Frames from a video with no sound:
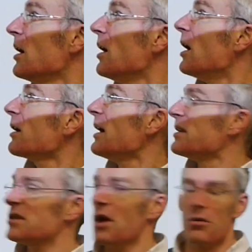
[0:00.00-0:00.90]
Okay,
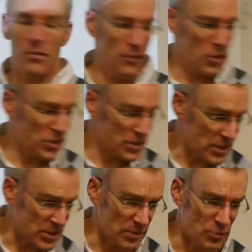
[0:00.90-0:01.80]
so versioning
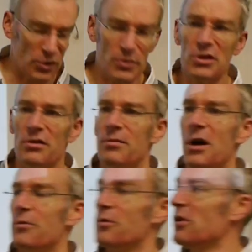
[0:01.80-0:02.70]
systems, what do we do at the
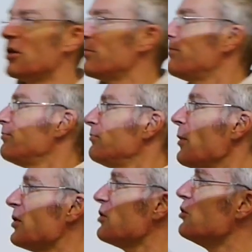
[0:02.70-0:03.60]
moment? Well, what
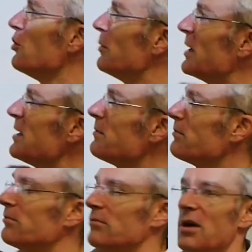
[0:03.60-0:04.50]
we do normally,
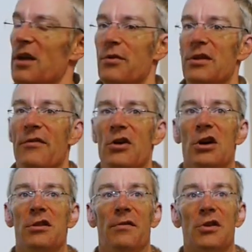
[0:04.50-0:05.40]
if we've never
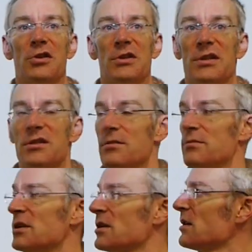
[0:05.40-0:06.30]
heard of versioning
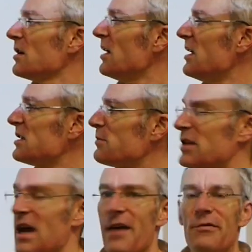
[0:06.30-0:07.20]
systems, is we'd
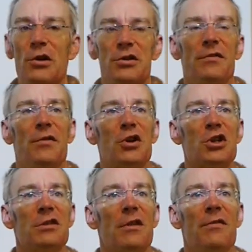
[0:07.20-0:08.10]
have lots of
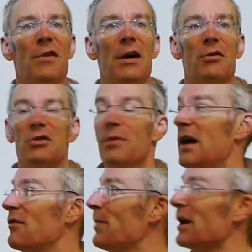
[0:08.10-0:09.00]
versions of our files. You might
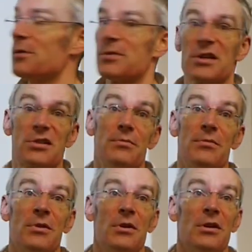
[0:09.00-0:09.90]
have a backup system.
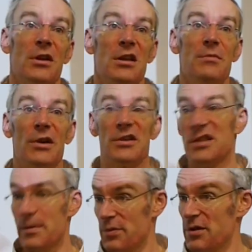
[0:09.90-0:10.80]
You might
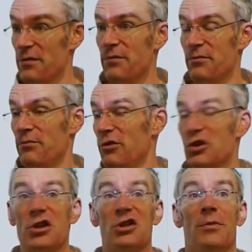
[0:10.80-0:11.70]
zip your
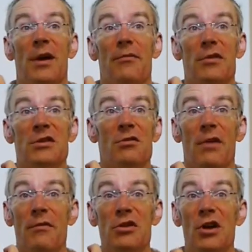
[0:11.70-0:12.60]
project up every
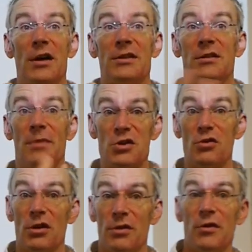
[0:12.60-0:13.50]
night to make sure
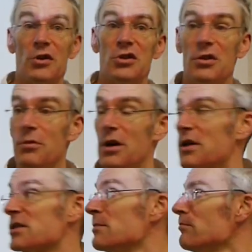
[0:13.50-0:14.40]
you've got a version that works.